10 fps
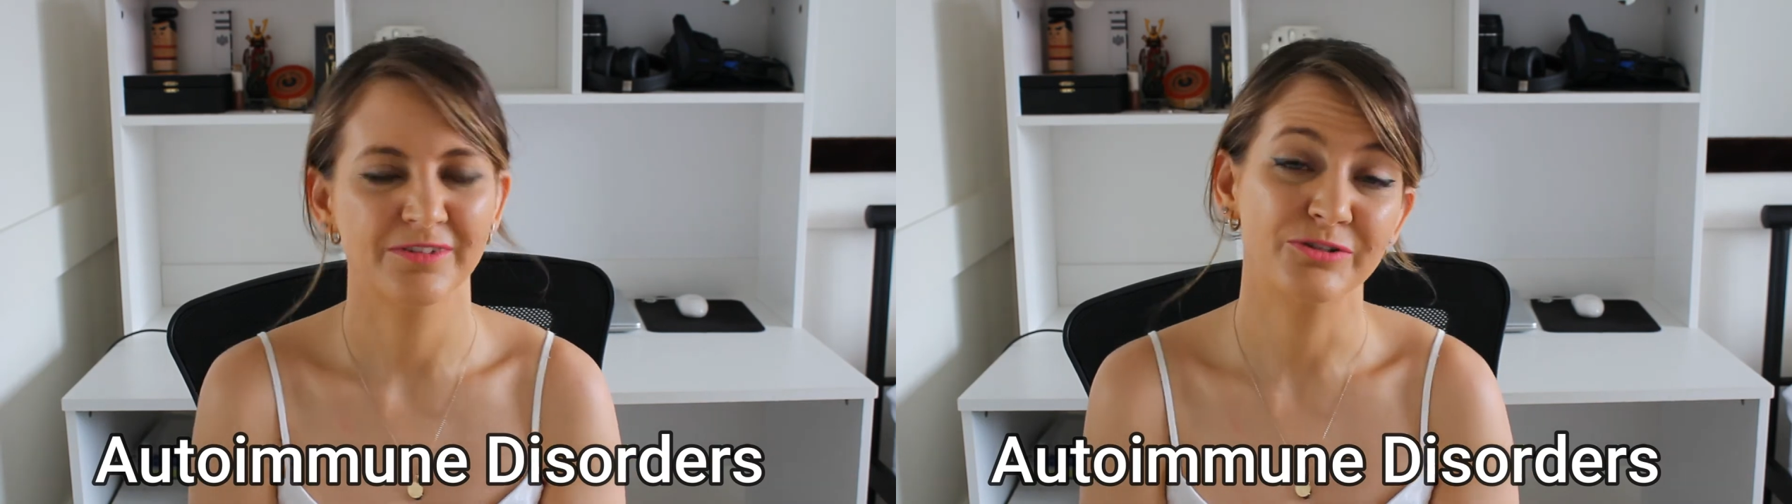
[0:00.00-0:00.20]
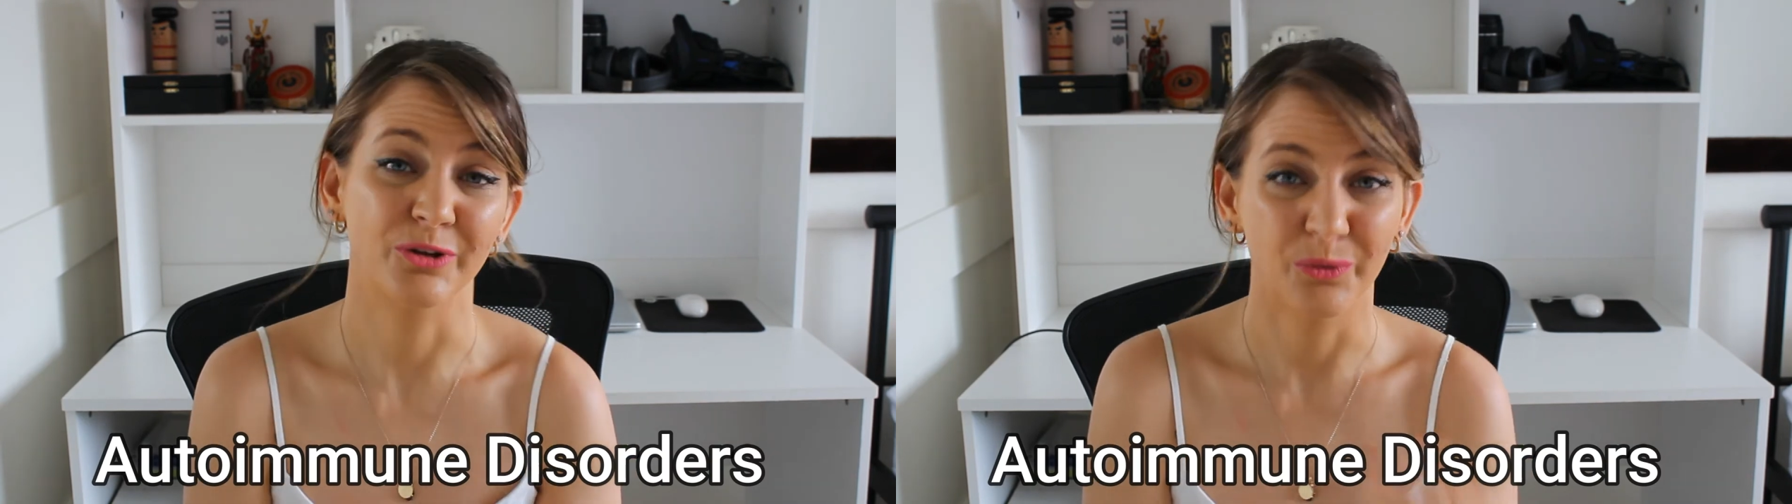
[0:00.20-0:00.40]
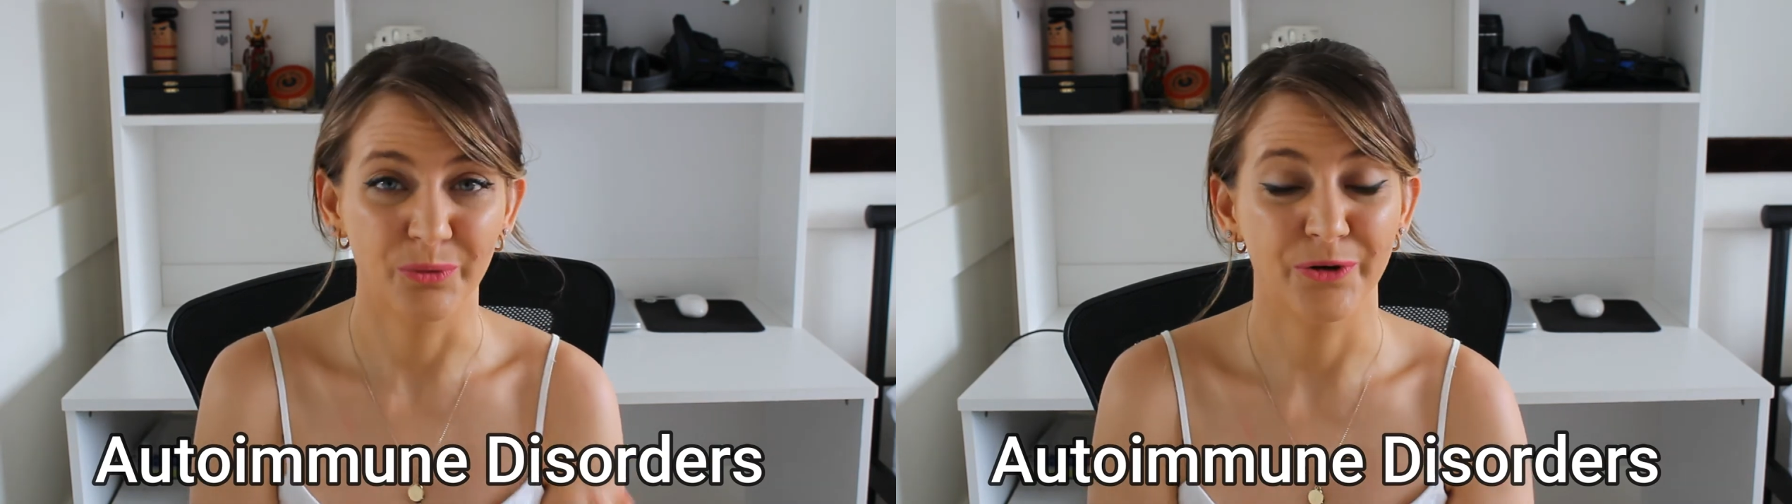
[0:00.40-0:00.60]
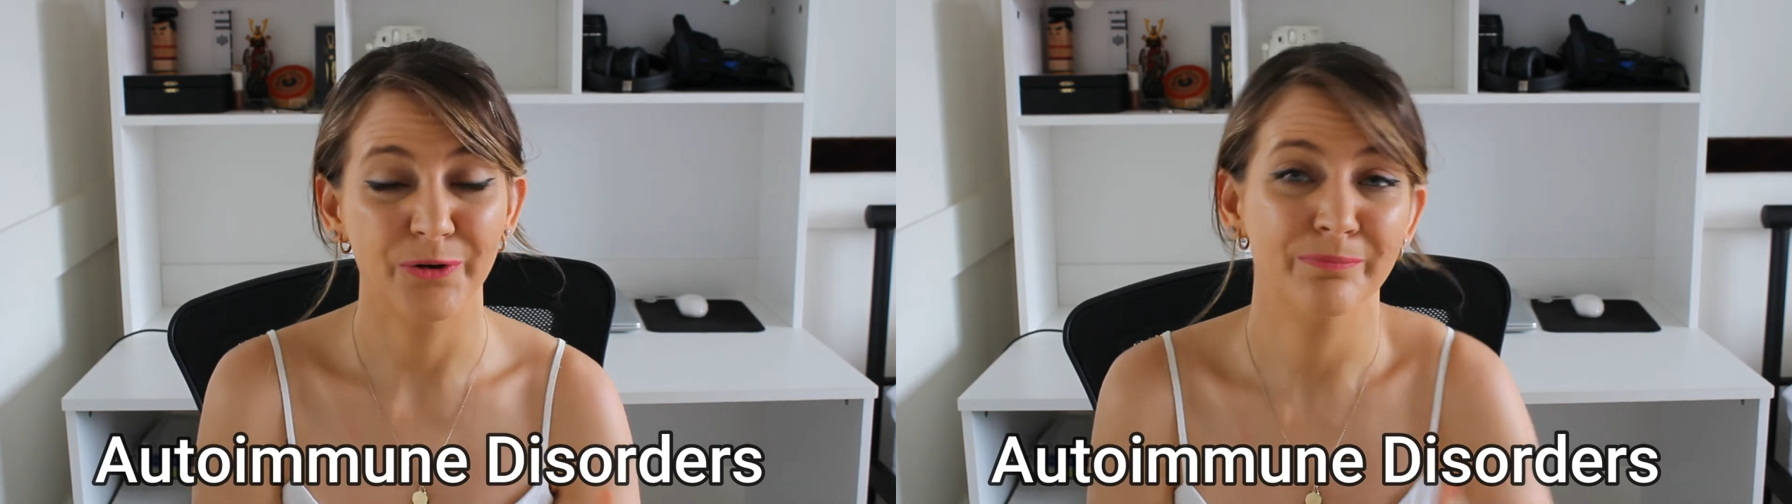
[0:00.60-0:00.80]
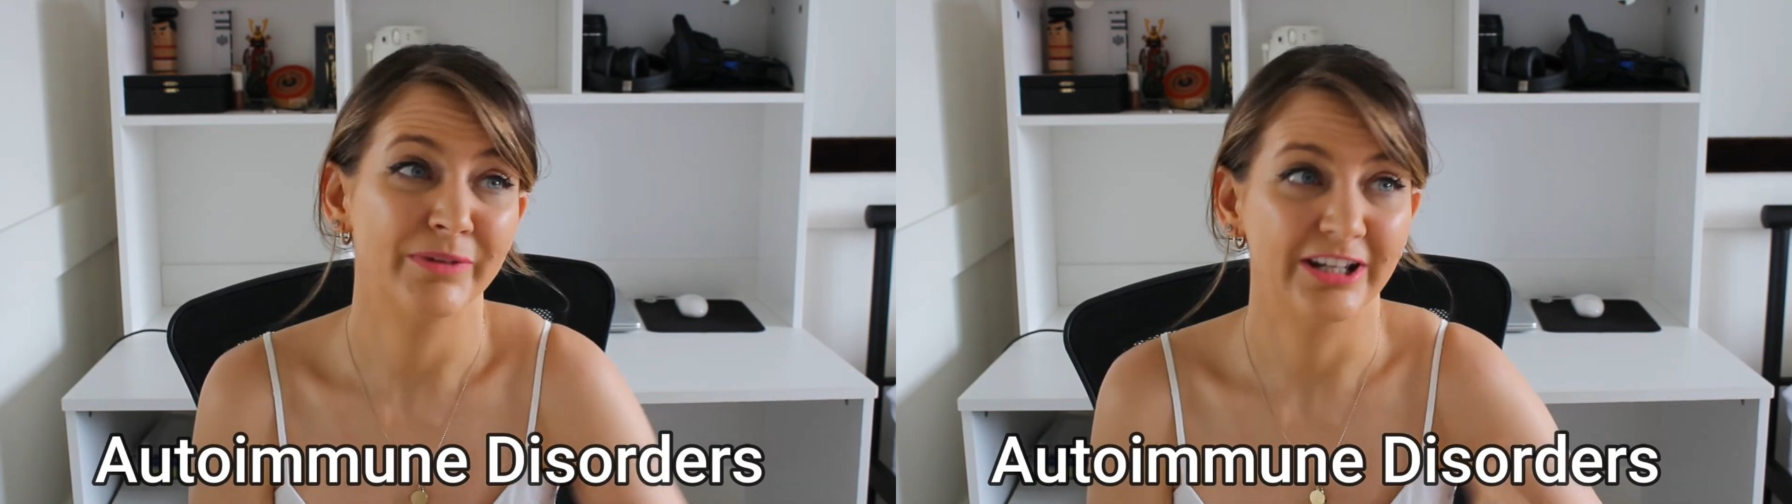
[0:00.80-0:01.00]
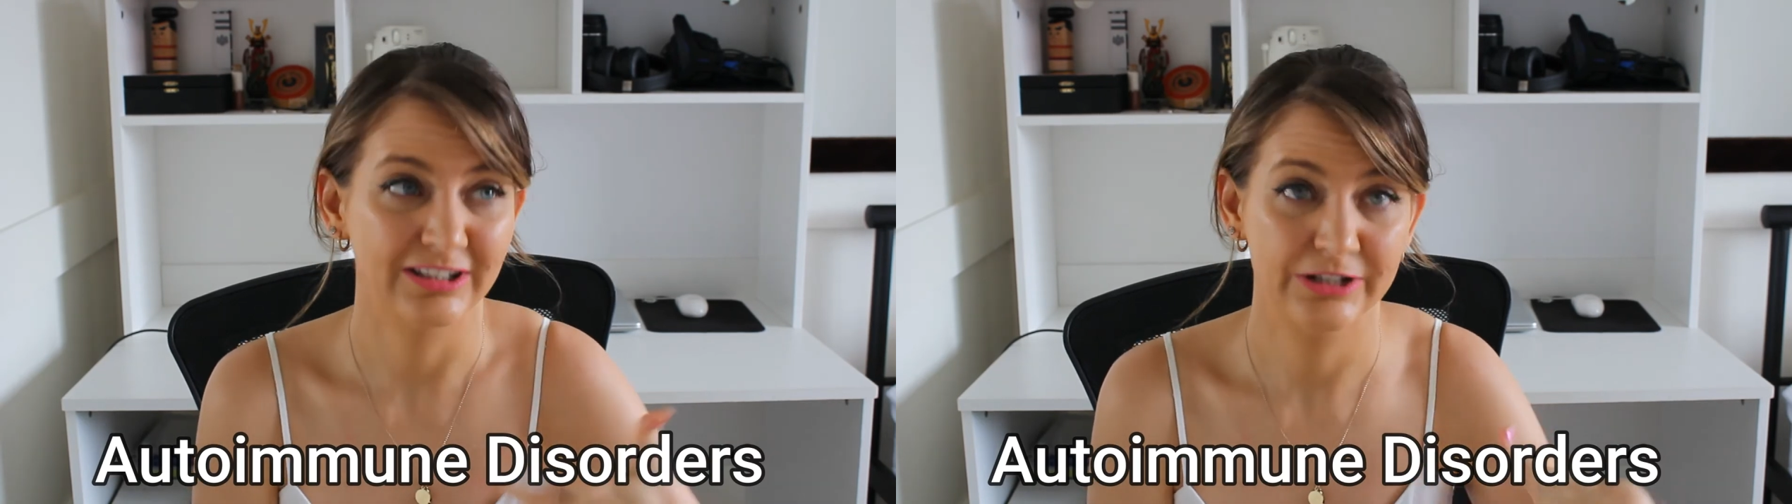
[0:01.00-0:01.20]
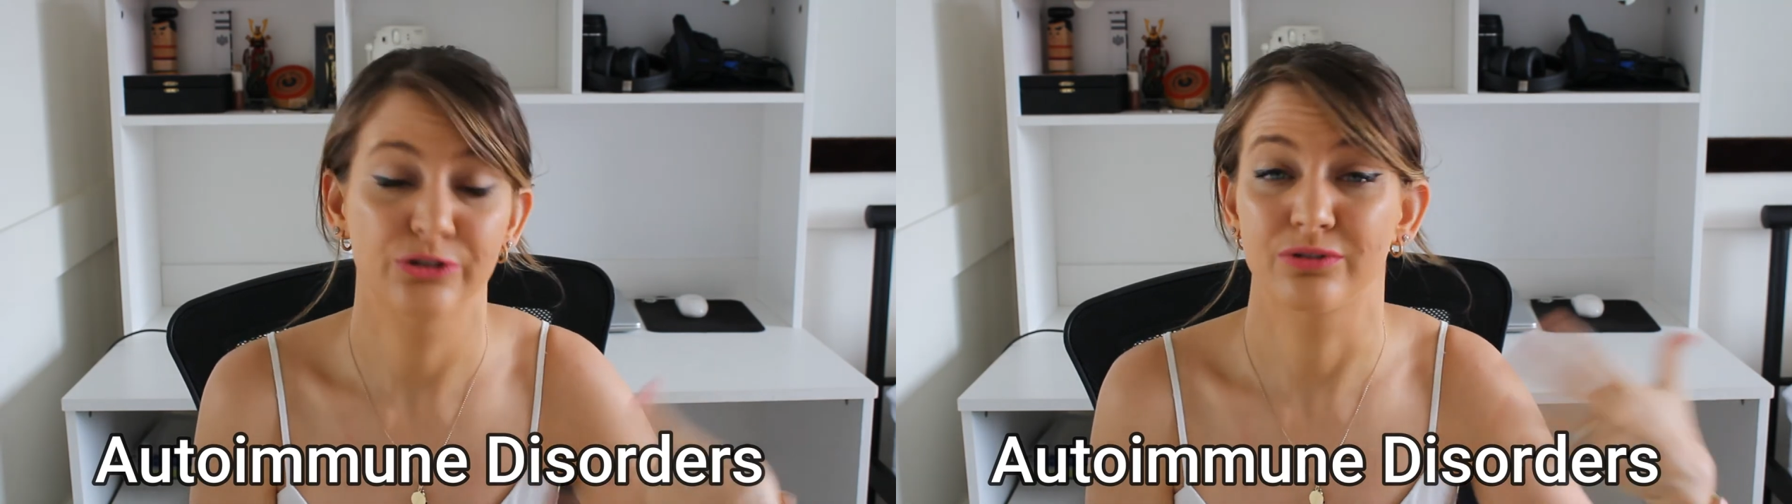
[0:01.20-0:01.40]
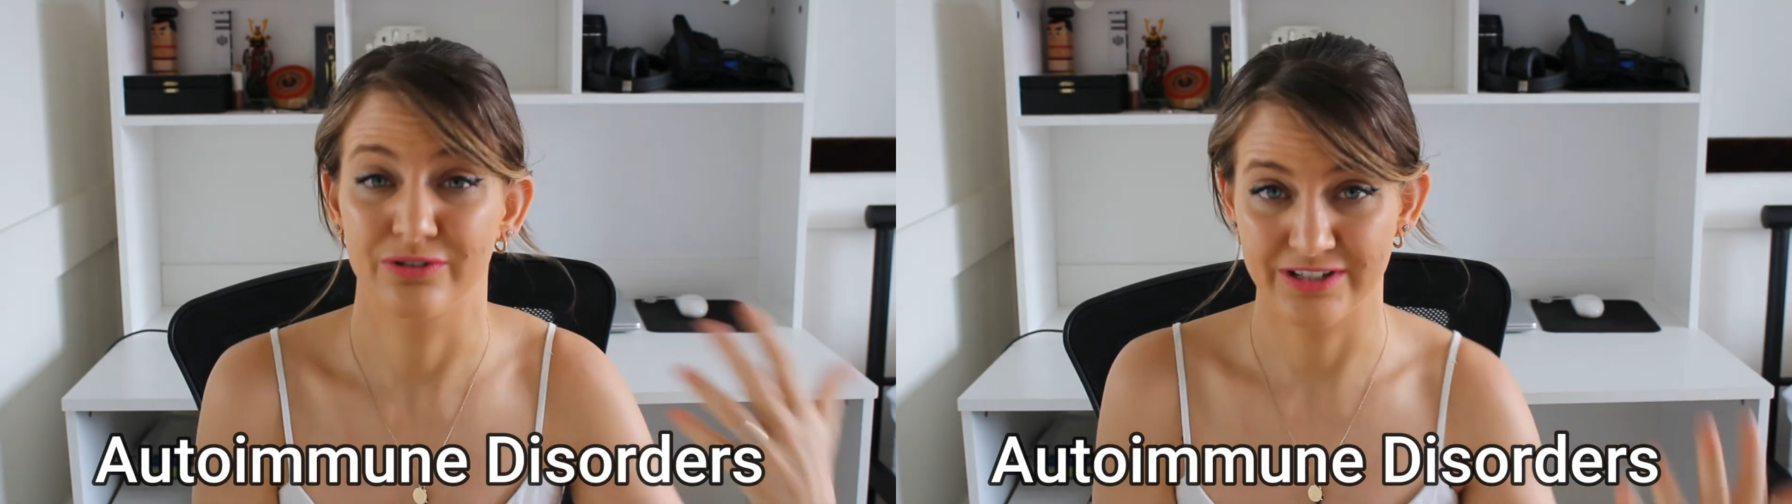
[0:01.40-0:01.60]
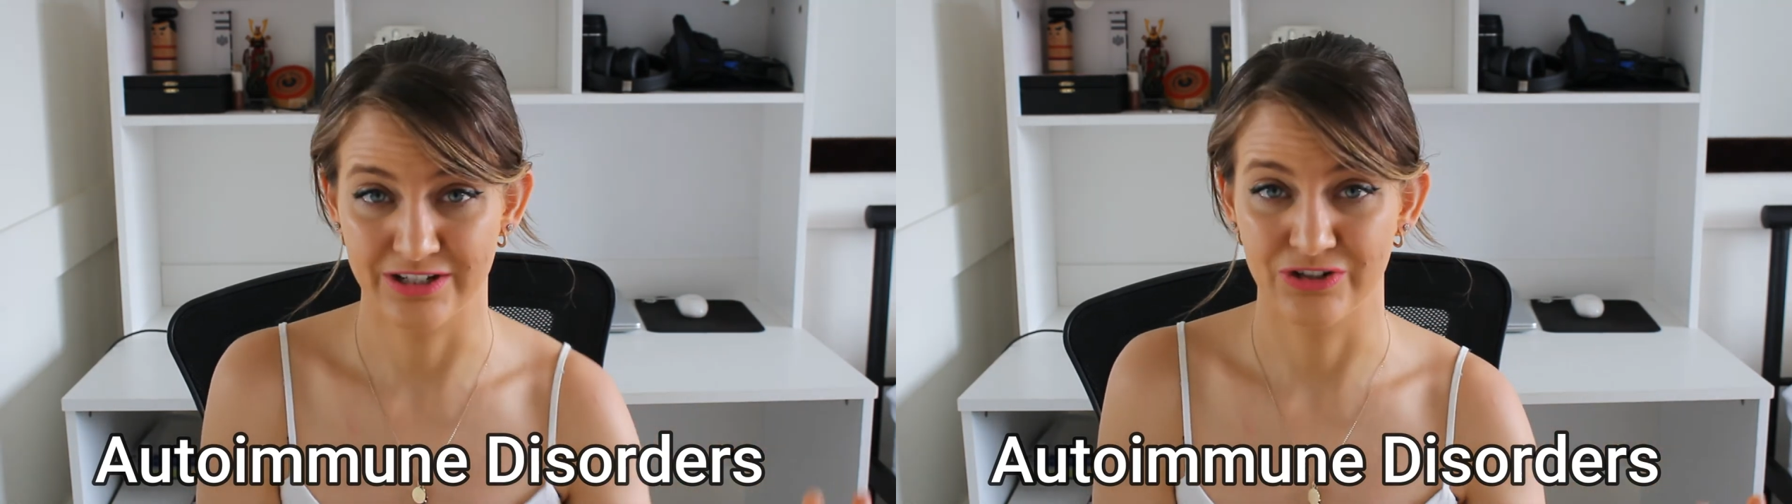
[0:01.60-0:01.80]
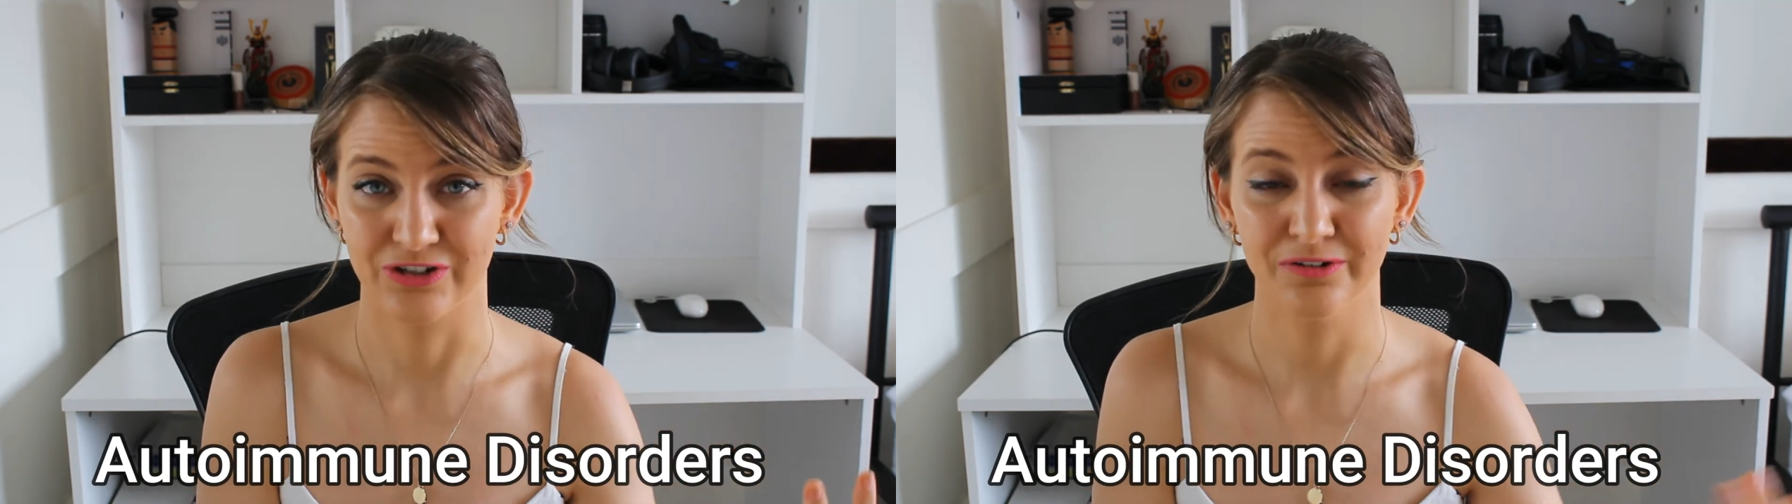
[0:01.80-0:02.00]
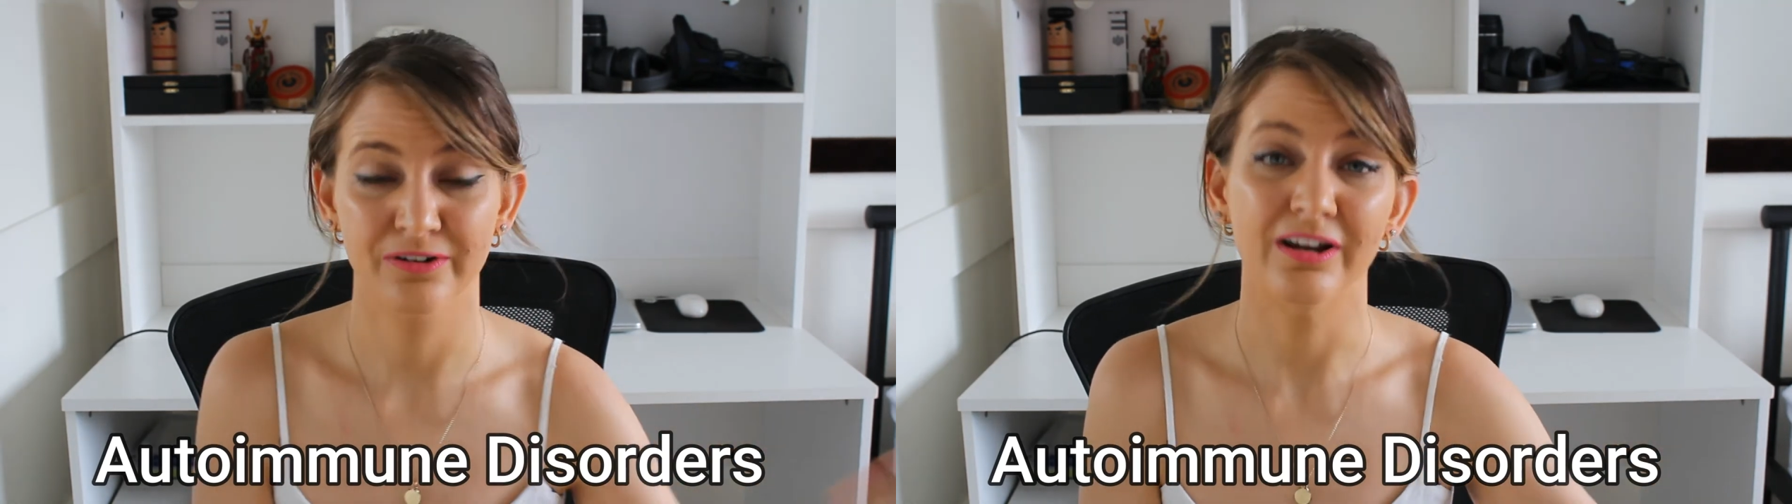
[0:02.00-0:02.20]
So auto, meaning like your own tissue,